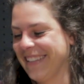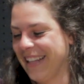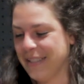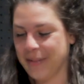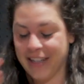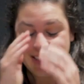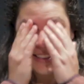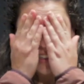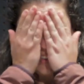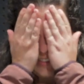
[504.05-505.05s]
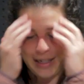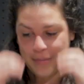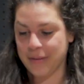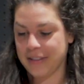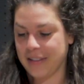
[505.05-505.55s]
That's my next thing.
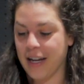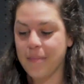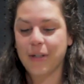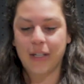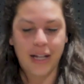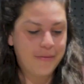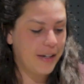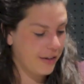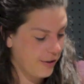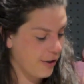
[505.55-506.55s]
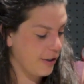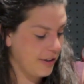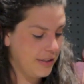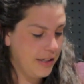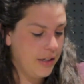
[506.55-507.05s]
Climb, climb, climb fucking
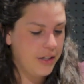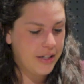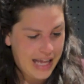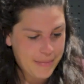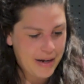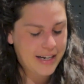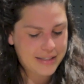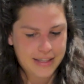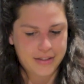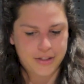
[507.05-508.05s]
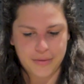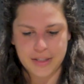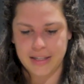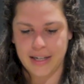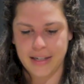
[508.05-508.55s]
hard. And my next thing, too,
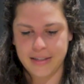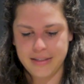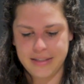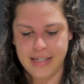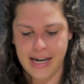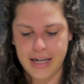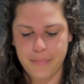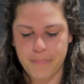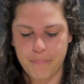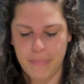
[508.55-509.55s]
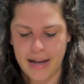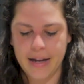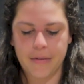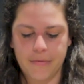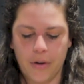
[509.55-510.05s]
is like take
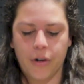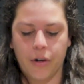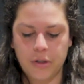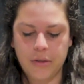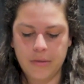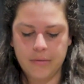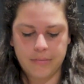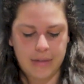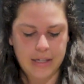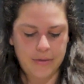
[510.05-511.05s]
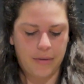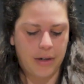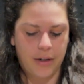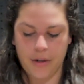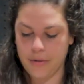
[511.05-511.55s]
banging photos. That's what I
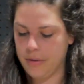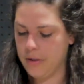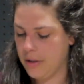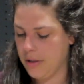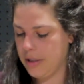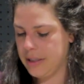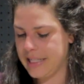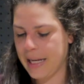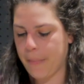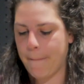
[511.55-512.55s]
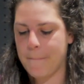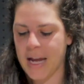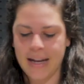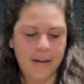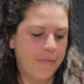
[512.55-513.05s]
want to do. Take
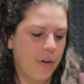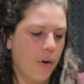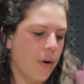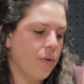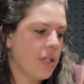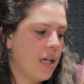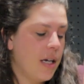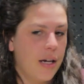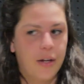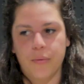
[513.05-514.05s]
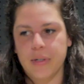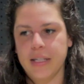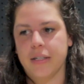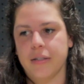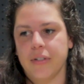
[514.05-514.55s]
banging photos and
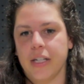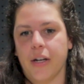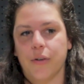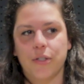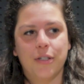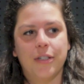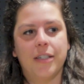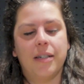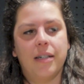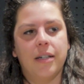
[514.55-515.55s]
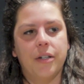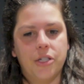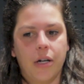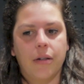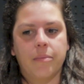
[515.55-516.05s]
really good videos and
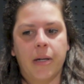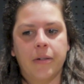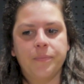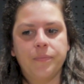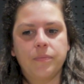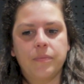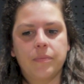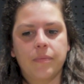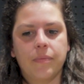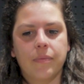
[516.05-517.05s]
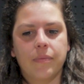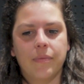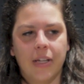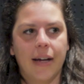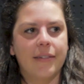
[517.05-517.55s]
share them out.
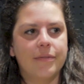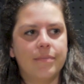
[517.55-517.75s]
Yeah.